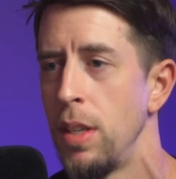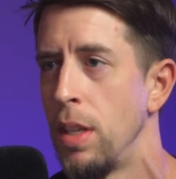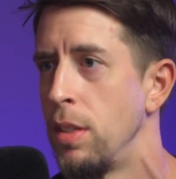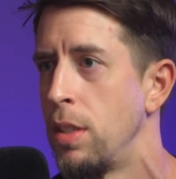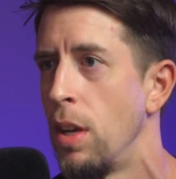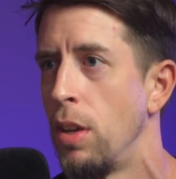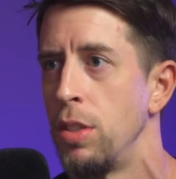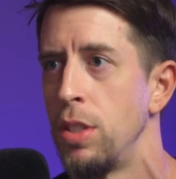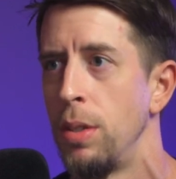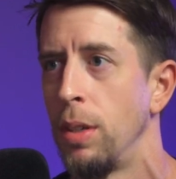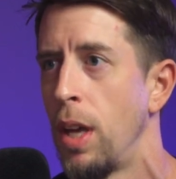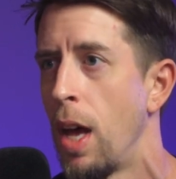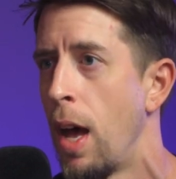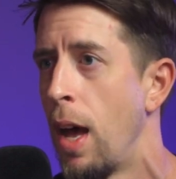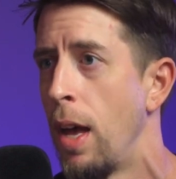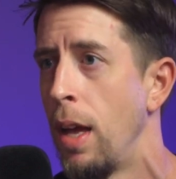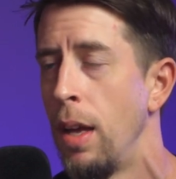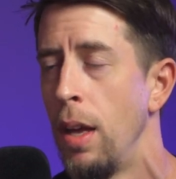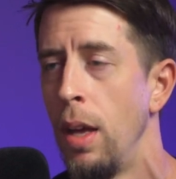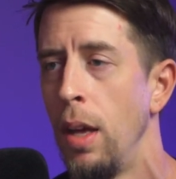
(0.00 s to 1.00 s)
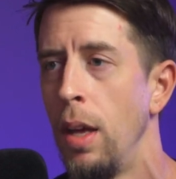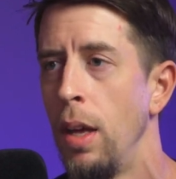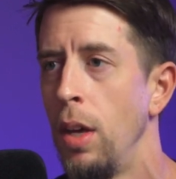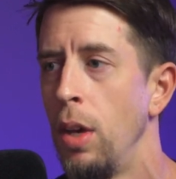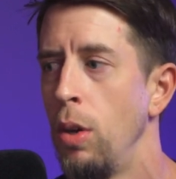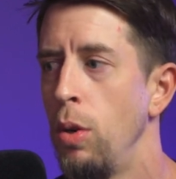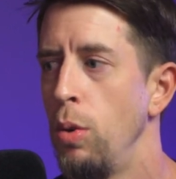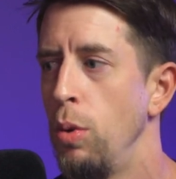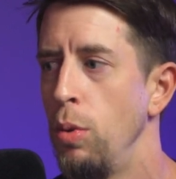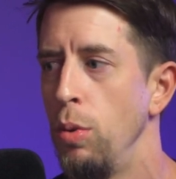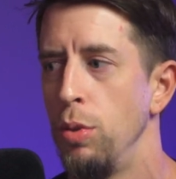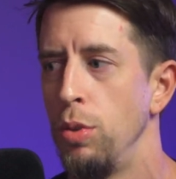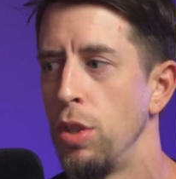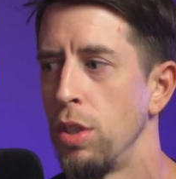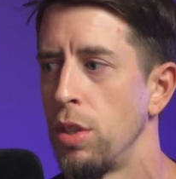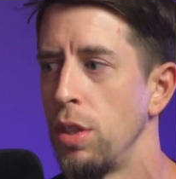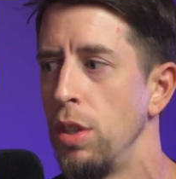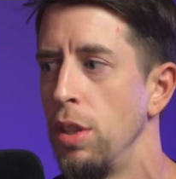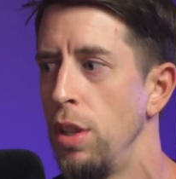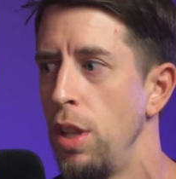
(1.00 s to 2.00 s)
intelligent guy who
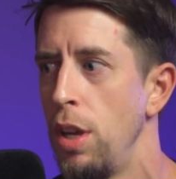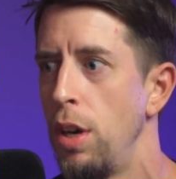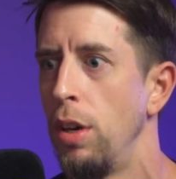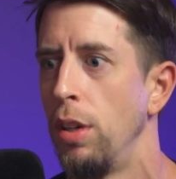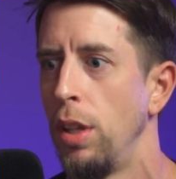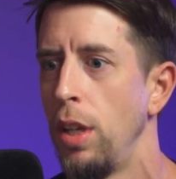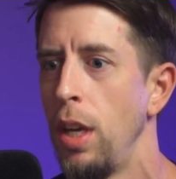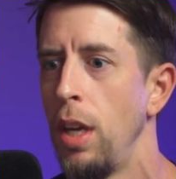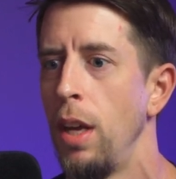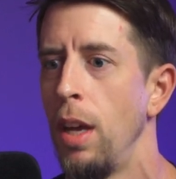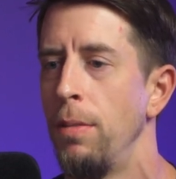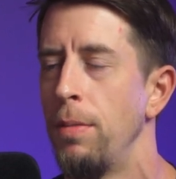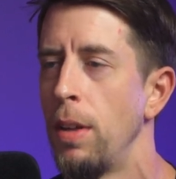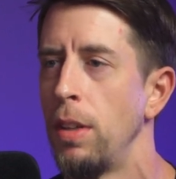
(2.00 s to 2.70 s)
just literally